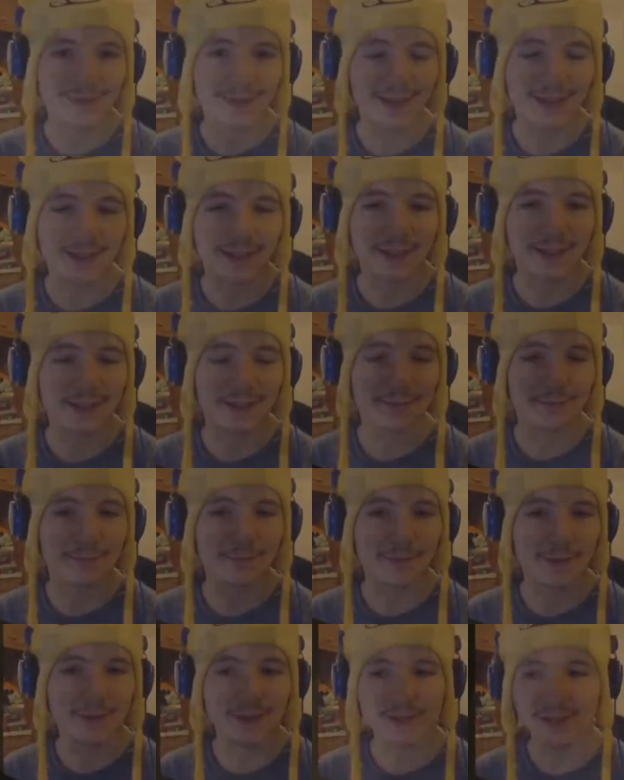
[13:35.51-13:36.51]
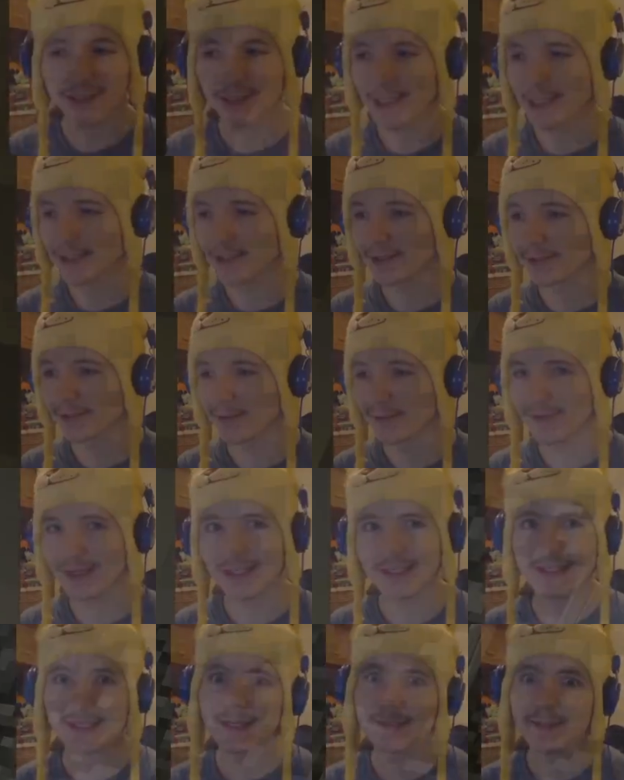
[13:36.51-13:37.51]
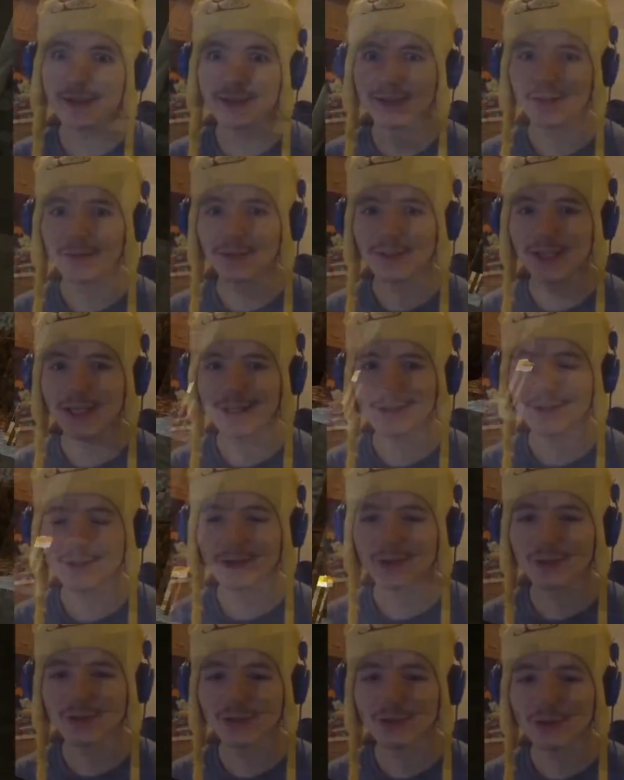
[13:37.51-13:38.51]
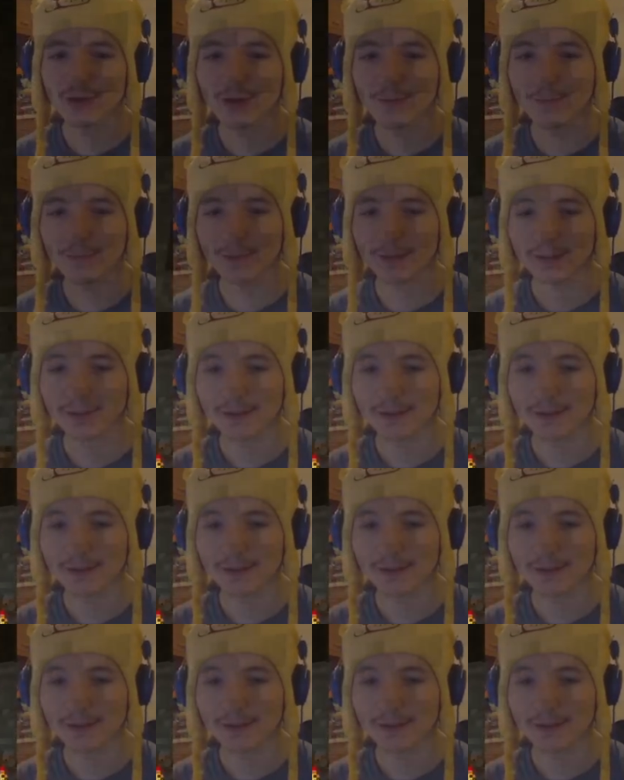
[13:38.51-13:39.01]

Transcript: But yes, Ravine Town is our next stop.